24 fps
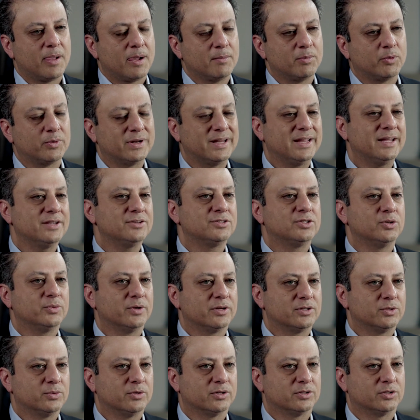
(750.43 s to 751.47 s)
But what he's
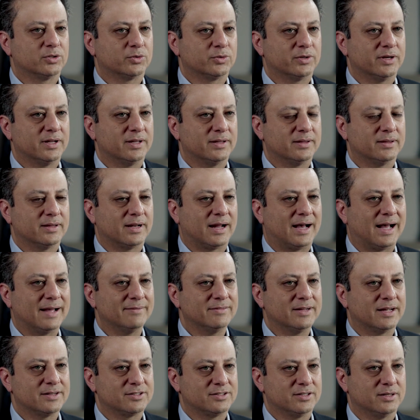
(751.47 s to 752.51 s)
doing to a degree that I've
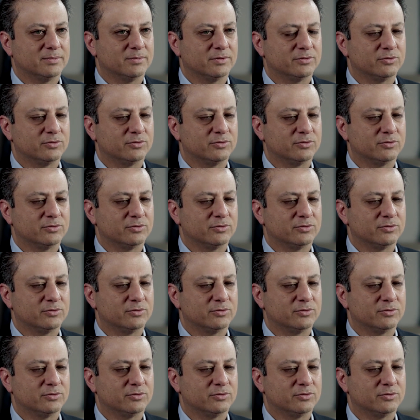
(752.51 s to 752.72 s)
not seen